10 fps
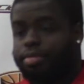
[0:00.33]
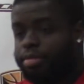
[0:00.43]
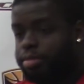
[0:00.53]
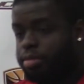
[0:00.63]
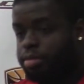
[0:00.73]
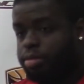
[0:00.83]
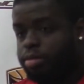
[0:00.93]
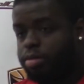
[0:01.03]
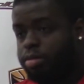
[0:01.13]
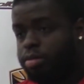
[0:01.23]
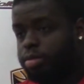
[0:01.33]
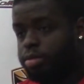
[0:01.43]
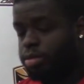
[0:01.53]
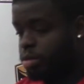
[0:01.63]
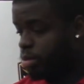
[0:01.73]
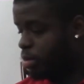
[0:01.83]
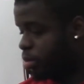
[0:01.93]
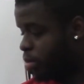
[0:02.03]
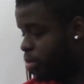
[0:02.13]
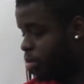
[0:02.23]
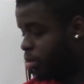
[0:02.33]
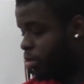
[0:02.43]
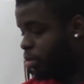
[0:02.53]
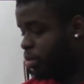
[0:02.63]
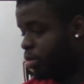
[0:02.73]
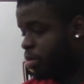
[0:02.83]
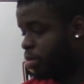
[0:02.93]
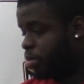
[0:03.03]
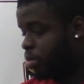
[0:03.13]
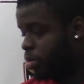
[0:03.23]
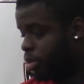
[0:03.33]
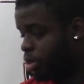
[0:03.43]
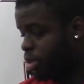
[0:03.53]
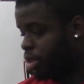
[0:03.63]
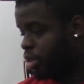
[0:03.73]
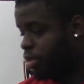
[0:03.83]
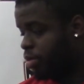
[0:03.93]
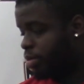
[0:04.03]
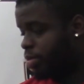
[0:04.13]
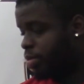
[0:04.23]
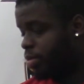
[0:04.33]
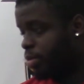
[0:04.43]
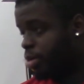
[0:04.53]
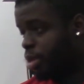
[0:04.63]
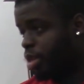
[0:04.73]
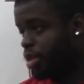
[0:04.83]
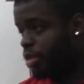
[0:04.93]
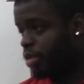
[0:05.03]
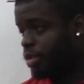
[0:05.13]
The person shown says nothing.